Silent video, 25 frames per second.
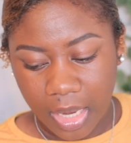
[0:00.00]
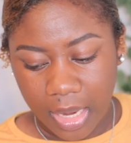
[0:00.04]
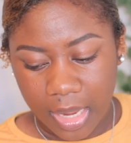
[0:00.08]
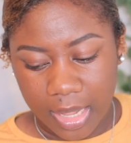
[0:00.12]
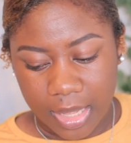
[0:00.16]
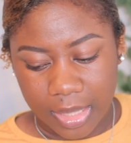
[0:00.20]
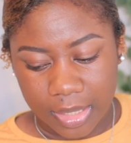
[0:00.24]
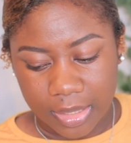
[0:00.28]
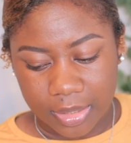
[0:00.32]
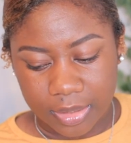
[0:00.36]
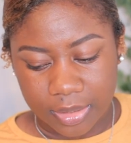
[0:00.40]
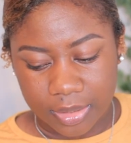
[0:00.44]

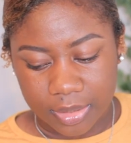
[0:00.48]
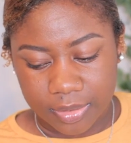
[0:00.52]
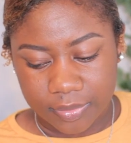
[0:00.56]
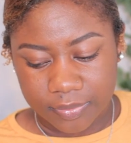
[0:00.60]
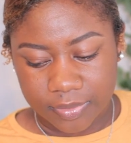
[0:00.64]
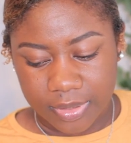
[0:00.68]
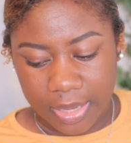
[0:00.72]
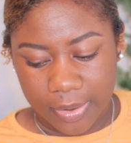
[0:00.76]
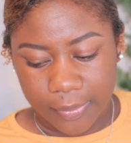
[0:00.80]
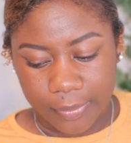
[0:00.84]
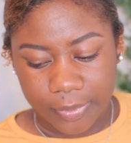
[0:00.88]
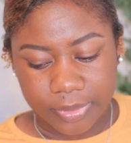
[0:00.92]
I love
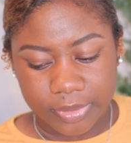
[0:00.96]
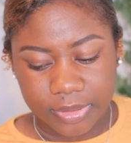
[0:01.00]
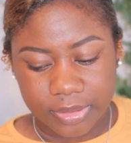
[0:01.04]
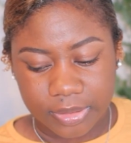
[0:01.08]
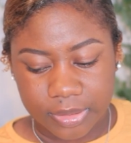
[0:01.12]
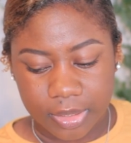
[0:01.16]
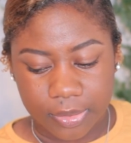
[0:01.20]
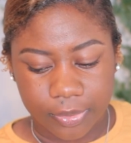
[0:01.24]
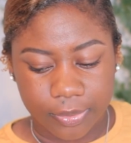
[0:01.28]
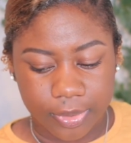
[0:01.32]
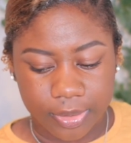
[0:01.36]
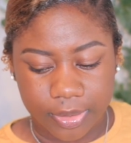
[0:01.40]
that one.
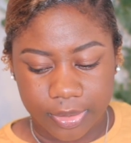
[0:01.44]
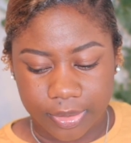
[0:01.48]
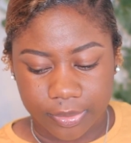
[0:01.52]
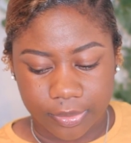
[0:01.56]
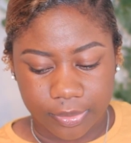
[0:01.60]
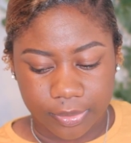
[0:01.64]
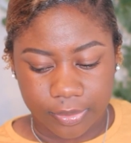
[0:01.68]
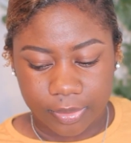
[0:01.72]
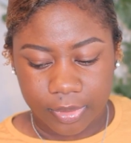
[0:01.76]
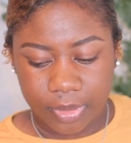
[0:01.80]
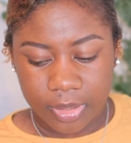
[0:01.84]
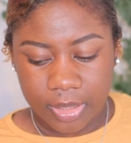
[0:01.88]
So
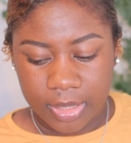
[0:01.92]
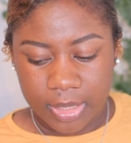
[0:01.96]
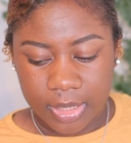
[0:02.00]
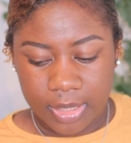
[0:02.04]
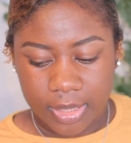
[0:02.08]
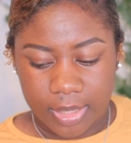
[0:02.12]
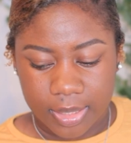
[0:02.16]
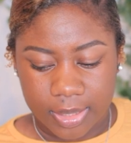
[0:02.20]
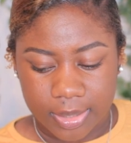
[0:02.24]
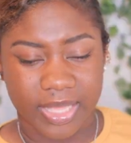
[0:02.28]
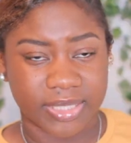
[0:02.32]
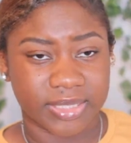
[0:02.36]
cute.
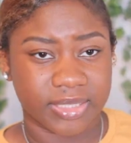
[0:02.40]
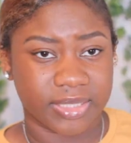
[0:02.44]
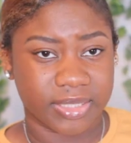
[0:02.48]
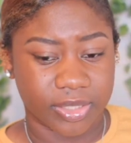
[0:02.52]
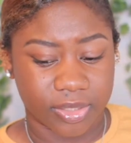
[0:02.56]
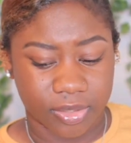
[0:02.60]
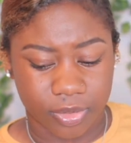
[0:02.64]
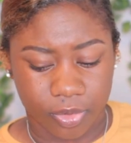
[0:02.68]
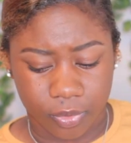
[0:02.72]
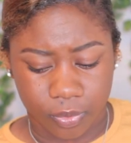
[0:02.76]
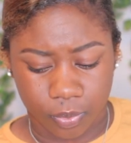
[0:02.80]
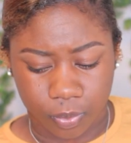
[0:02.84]
It's
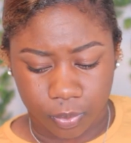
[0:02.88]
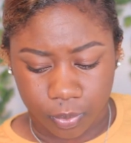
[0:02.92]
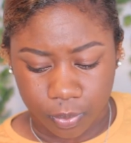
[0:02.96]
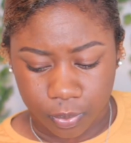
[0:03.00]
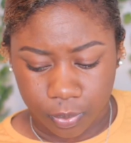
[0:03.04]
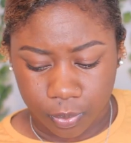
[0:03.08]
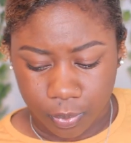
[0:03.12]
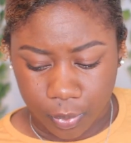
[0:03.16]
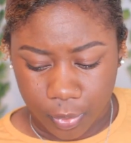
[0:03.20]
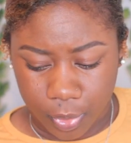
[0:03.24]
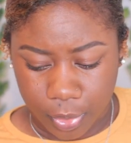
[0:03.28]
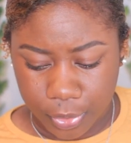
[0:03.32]
a
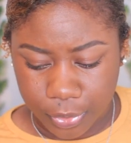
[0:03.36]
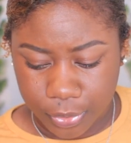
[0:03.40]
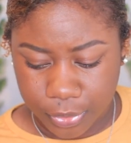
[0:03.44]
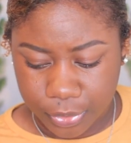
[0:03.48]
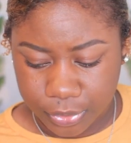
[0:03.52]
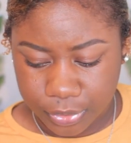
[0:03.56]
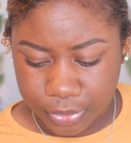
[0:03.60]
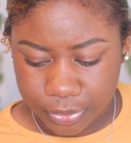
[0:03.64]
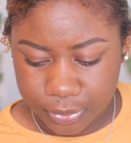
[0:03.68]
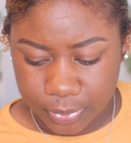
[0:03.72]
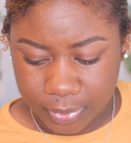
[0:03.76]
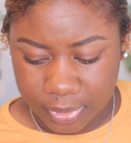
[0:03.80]

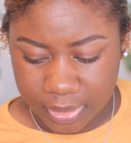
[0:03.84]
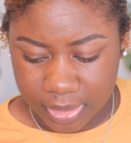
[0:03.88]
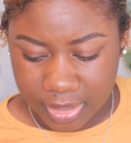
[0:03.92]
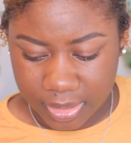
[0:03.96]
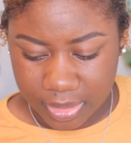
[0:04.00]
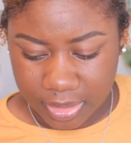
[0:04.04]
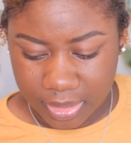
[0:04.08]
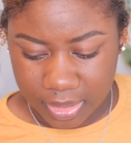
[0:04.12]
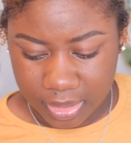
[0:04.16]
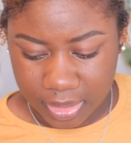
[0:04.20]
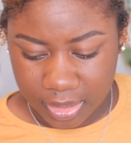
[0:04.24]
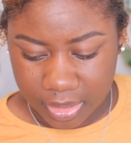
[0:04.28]
rose one, I
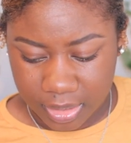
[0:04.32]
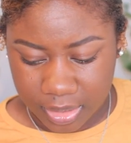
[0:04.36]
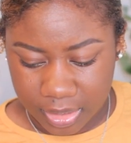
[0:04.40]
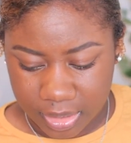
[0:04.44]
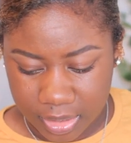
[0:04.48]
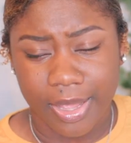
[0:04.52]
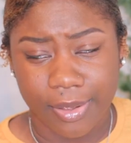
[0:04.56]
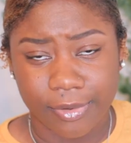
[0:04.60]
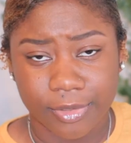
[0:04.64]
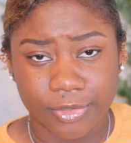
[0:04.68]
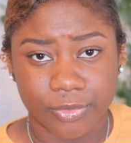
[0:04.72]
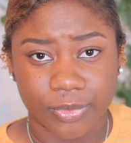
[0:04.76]
think.
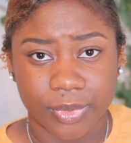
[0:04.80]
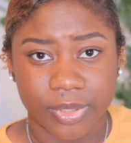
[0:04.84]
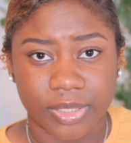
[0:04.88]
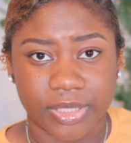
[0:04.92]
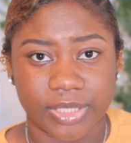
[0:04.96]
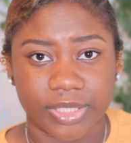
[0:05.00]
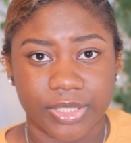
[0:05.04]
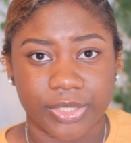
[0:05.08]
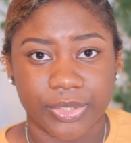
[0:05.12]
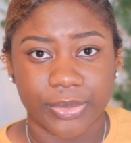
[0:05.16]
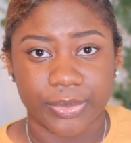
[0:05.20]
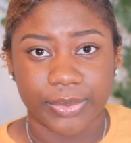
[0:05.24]
That one's really
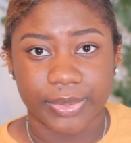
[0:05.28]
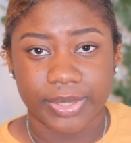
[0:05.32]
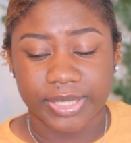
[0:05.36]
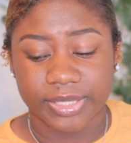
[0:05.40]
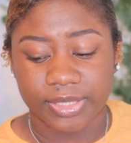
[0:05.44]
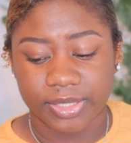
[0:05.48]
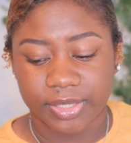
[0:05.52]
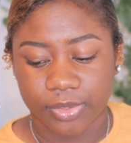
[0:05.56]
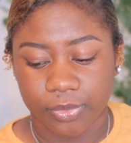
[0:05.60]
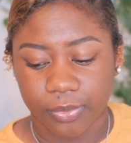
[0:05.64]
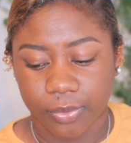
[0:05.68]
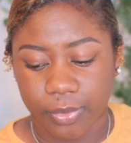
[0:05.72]
cute.
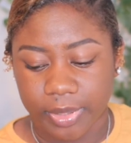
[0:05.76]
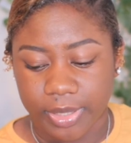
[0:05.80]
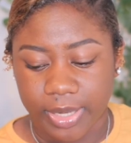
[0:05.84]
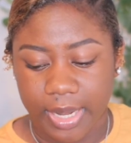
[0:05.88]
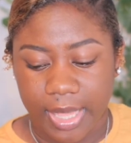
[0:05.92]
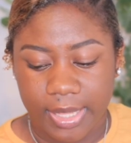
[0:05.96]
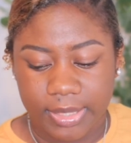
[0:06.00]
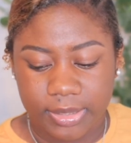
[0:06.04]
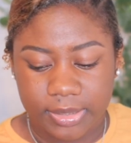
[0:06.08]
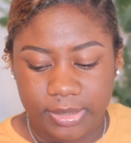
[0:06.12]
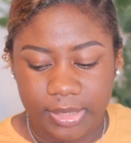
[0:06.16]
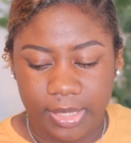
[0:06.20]
It's the one
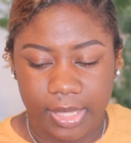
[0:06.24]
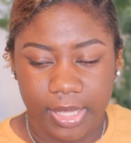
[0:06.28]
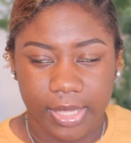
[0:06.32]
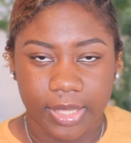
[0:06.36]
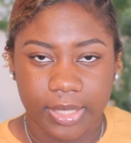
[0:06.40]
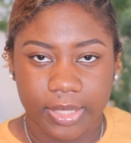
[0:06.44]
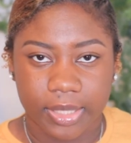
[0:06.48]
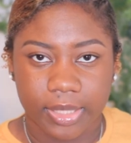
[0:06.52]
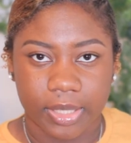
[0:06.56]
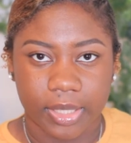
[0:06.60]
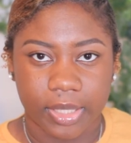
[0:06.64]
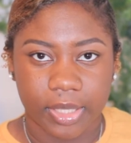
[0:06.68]
that's
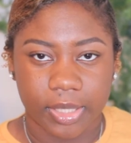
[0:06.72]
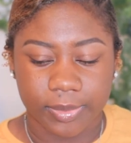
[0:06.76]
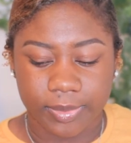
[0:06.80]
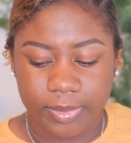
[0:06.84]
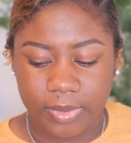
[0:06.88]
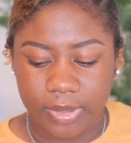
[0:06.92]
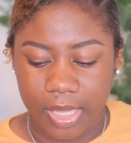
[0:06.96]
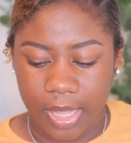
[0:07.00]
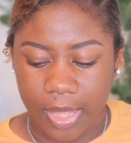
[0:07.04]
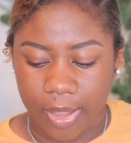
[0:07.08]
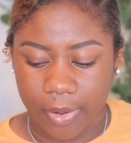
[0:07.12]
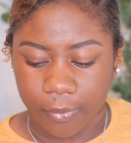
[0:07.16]
like
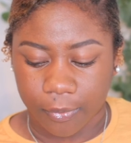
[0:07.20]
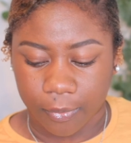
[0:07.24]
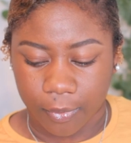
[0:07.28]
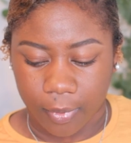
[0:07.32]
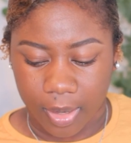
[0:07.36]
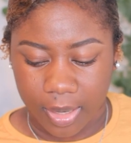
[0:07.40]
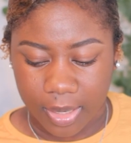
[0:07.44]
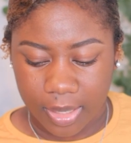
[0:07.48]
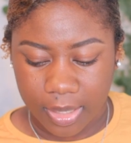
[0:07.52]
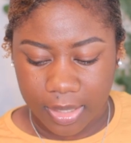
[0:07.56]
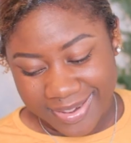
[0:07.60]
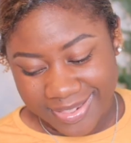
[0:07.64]
upside
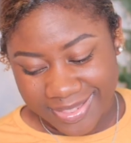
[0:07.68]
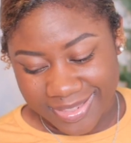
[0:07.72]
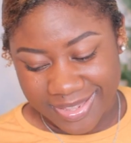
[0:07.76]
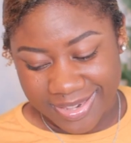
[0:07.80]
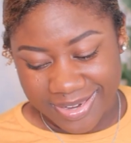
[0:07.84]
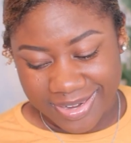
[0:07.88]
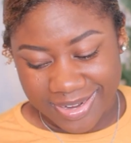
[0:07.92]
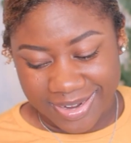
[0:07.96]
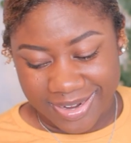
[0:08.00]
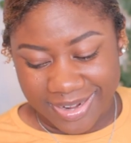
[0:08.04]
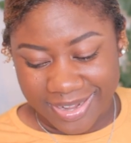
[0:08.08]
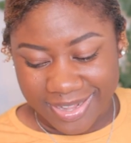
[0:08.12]
right.
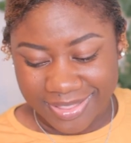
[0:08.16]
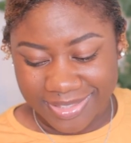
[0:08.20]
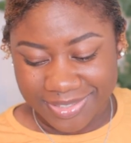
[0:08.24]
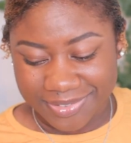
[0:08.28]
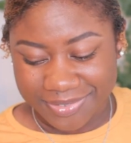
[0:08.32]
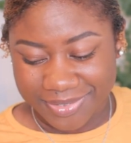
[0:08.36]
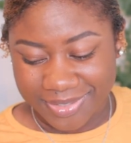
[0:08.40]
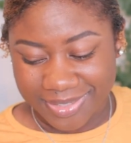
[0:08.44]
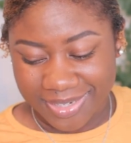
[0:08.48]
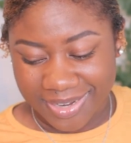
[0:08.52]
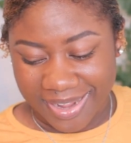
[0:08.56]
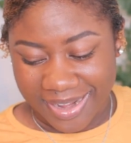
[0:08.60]
Then the
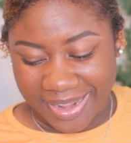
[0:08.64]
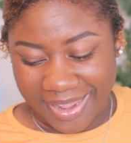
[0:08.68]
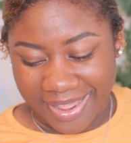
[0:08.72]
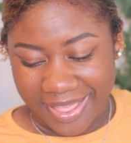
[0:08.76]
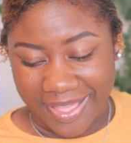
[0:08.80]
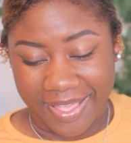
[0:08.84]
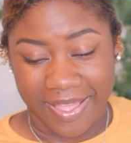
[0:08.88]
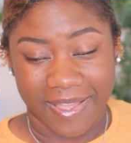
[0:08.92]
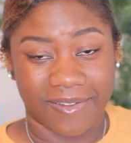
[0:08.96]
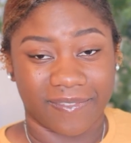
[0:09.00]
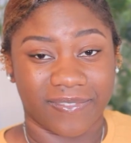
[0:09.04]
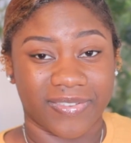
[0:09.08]
other one I
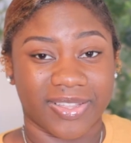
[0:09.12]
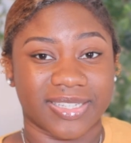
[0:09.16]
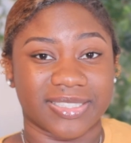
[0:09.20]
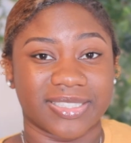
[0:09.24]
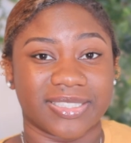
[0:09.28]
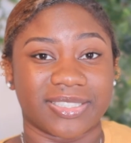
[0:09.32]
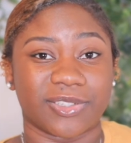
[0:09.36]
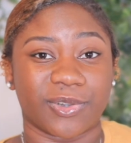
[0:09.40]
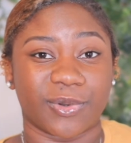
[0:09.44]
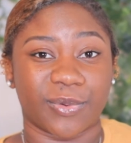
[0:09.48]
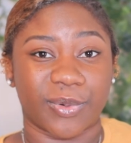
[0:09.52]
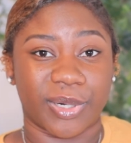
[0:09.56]
have
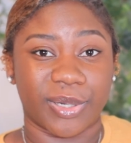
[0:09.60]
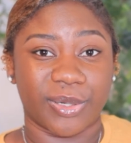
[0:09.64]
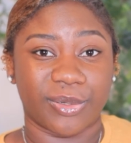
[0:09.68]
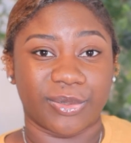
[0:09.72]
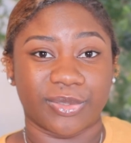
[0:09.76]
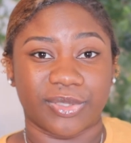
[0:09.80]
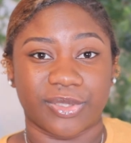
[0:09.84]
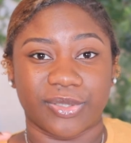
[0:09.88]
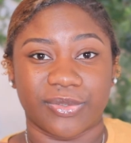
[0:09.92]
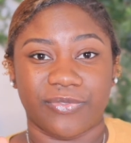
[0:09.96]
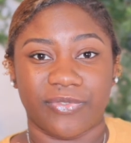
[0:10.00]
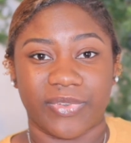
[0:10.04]
is the
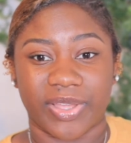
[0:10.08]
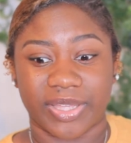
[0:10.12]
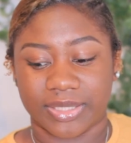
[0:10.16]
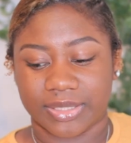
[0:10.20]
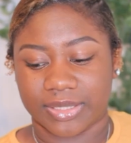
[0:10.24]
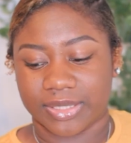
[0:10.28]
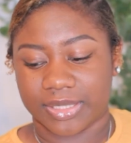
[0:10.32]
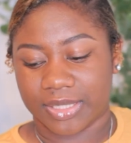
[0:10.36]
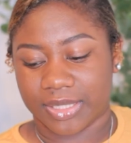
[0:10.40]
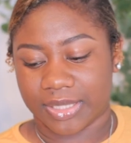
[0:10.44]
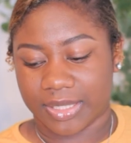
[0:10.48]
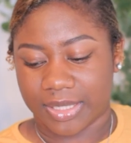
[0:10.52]
rose
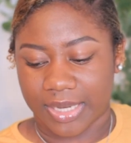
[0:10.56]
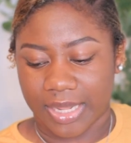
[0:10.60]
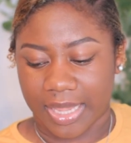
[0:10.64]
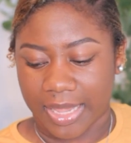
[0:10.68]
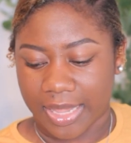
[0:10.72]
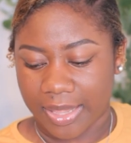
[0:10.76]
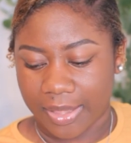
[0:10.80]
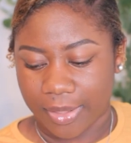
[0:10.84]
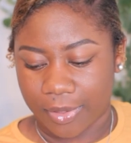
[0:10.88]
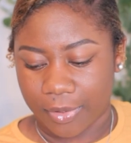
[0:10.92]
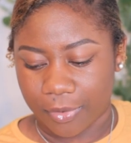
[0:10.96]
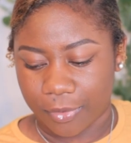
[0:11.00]
facing
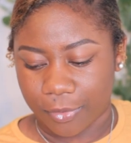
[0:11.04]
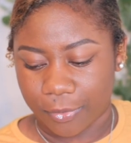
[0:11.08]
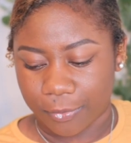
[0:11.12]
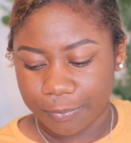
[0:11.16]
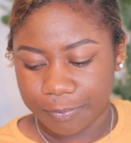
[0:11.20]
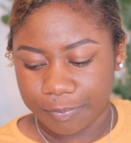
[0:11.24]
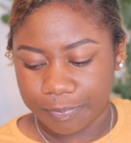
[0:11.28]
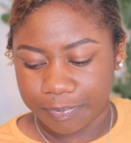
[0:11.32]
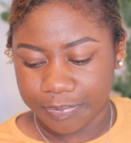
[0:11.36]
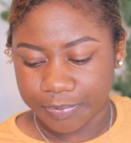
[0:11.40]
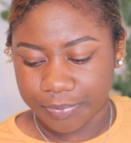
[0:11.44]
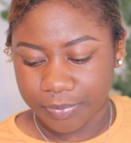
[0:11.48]
down
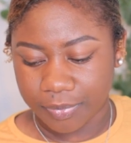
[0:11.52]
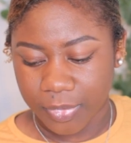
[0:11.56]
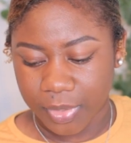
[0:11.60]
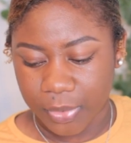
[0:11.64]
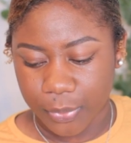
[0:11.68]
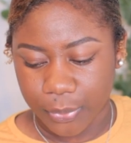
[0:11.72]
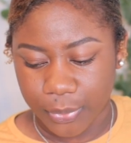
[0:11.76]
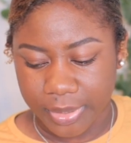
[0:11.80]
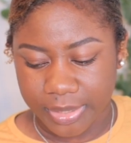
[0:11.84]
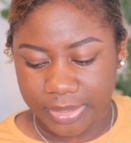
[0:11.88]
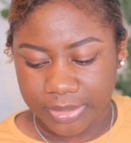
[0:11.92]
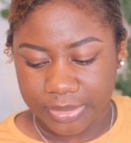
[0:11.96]

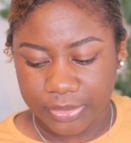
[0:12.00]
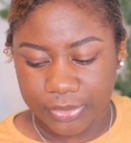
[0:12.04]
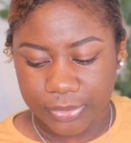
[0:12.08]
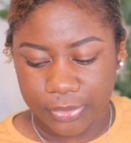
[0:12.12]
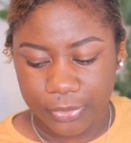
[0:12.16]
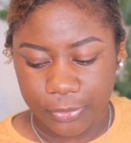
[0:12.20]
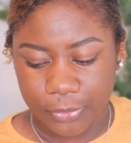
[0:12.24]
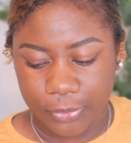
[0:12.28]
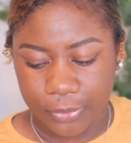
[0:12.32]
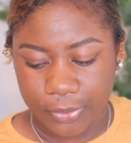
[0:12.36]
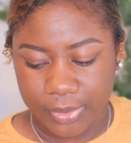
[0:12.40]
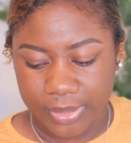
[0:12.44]
with
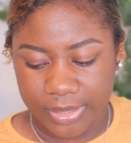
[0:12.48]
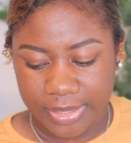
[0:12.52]
two